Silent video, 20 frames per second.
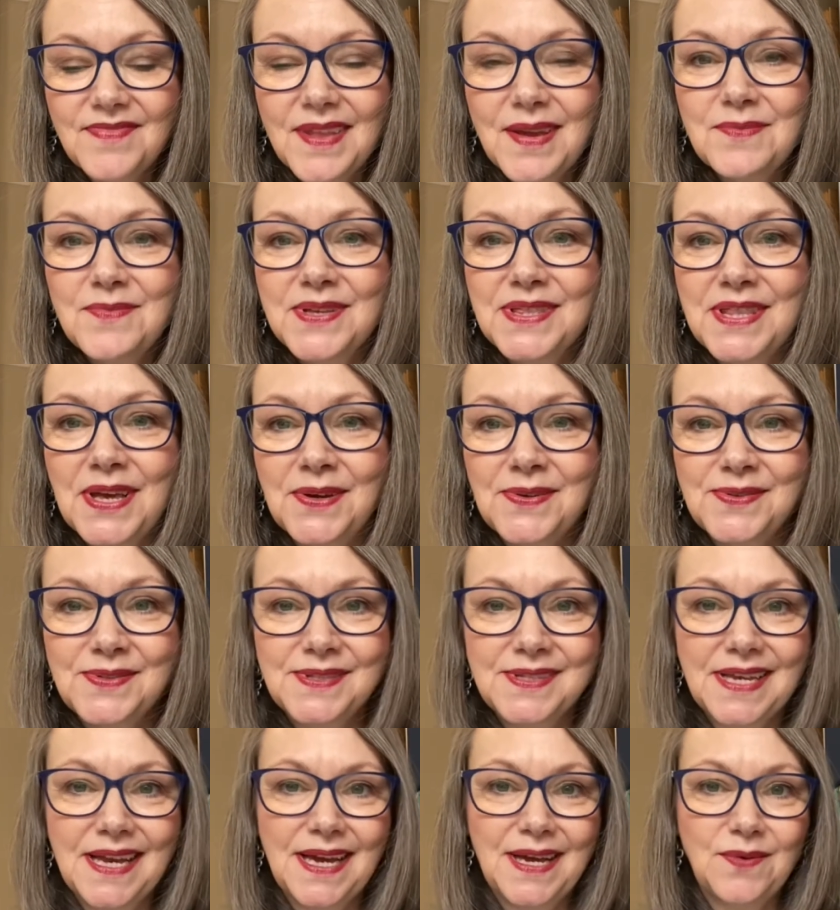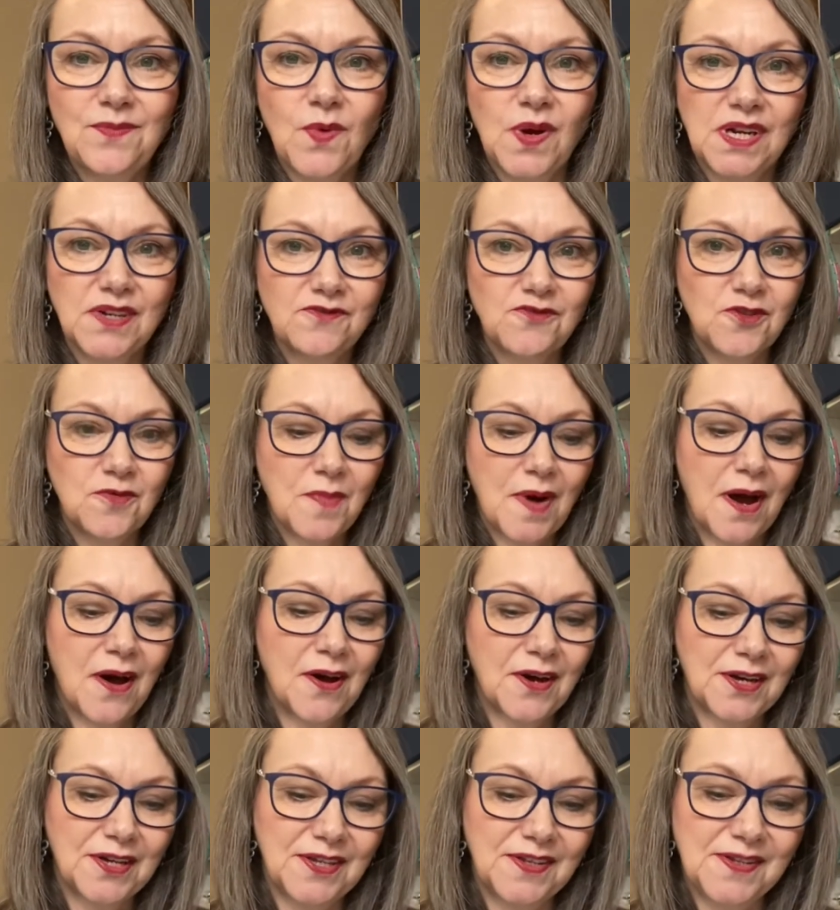with those wonderful
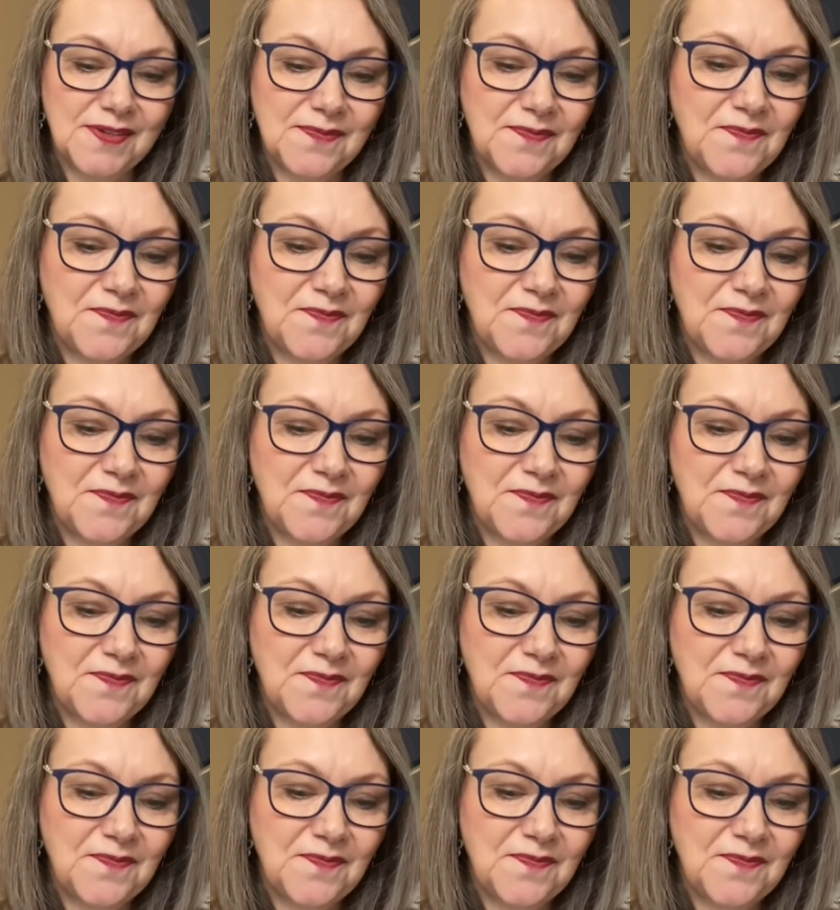markers.